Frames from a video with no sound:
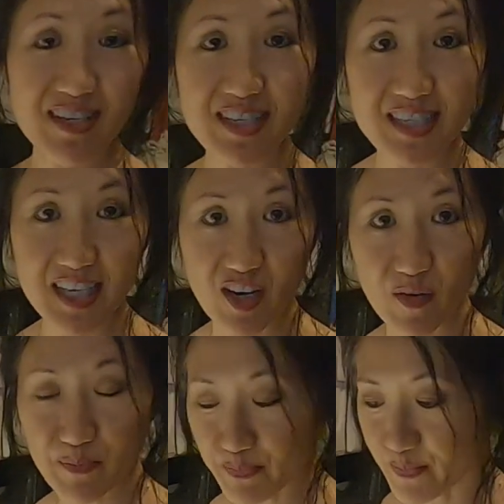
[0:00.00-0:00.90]
it is here.
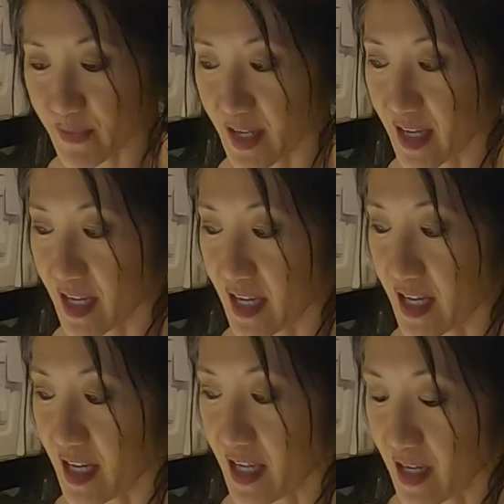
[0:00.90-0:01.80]

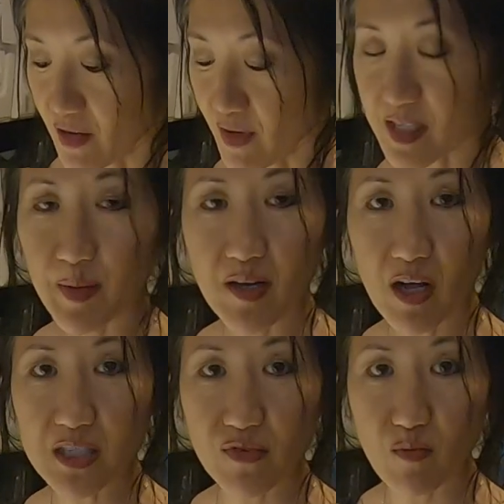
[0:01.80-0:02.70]
Recipe
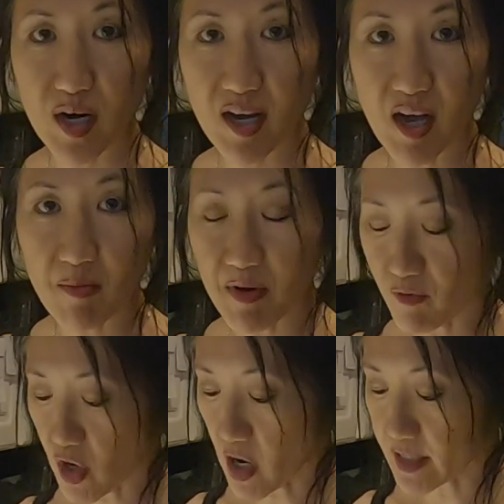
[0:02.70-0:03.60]
calls for 1 cup of
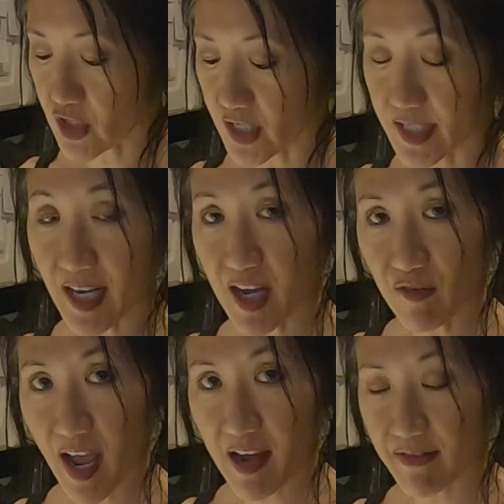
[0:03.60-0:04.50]
ricotta cheese. I don't have